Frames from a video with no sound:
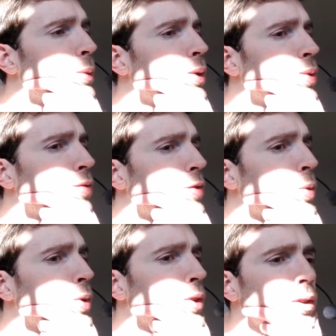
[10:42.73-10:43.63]
mode
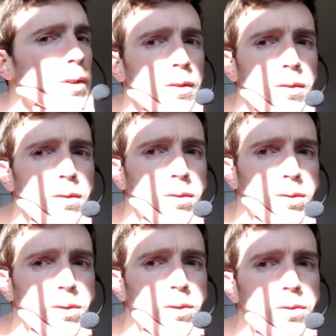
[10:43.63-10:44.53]
for
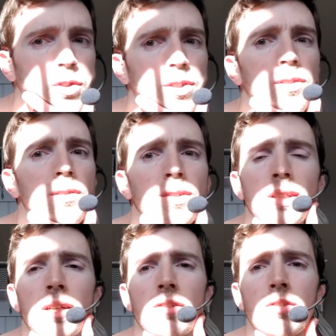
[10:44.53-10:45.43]
just
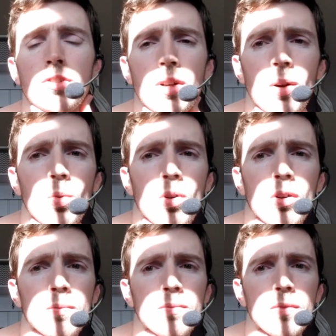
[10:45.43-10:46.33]
standard
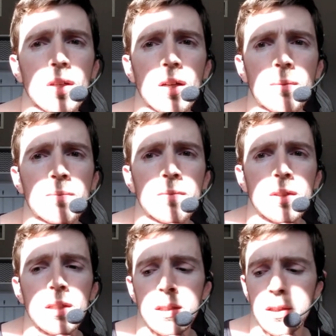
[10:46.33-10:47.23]
drywall.
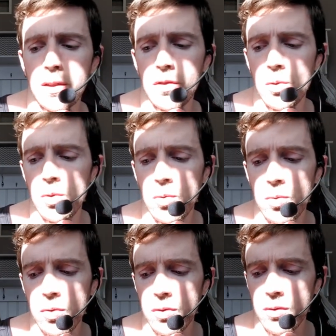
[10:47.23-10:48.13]
If you
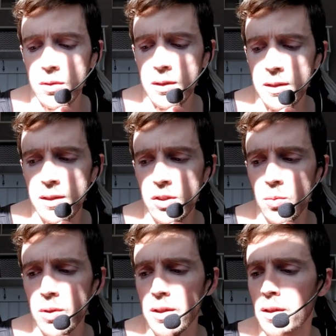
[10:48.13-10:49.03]
use, that's actually
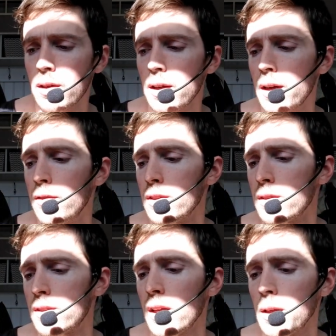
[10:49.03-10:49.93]
what they kind of have as a
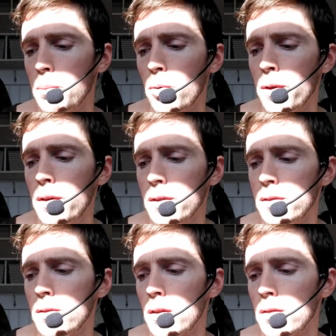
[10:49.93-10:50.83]
selling point,
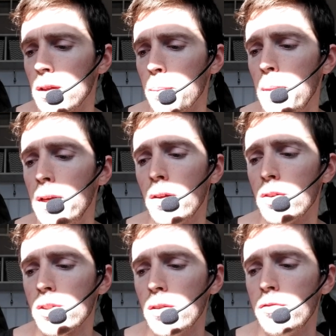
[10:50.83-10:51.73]
is many other
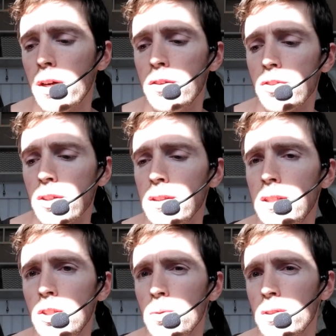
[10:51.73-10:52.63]
stud finders are
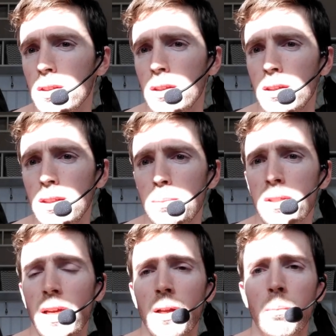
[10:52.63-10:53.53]
continuously in a deep
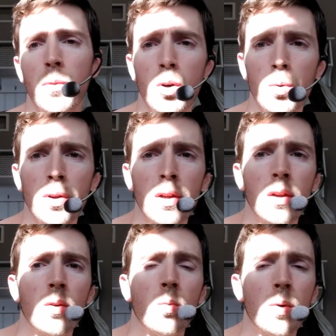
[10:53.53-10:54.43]
scan mode,
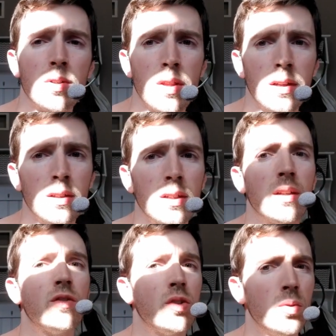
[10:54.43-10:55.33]
which then
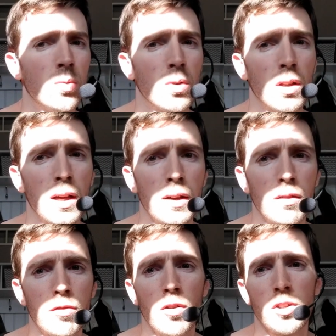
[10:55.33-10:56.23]
gives you a lot
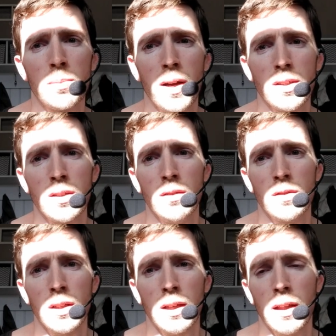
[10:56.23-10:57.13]
of false
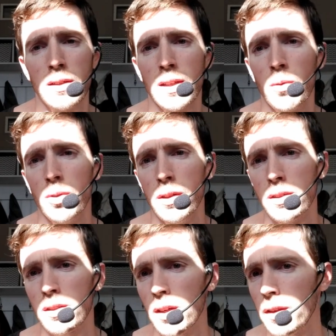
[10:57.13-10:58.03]
positives. Like, hey, that's not really a
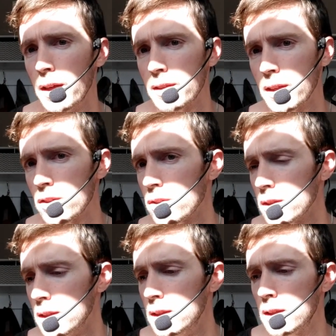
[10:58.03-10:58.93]
stud, that's
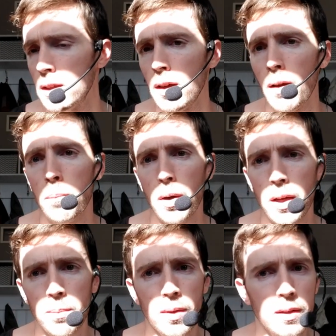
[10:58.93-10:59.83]
actually
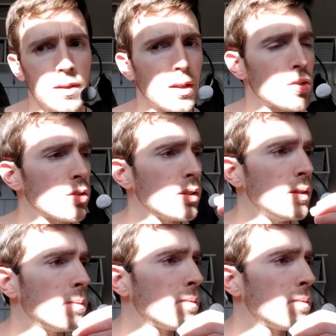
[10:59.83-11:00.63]
pipe, that's actually